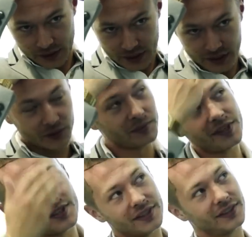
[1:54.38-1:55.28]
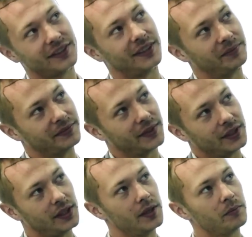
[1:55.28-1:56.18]
But not too much on the top.
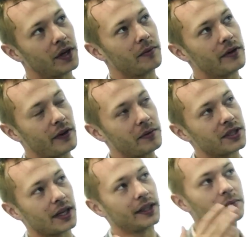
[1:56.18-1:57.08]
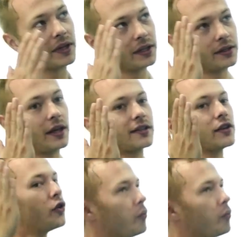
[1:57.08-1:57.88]
But all my family is like that, but it doesn't go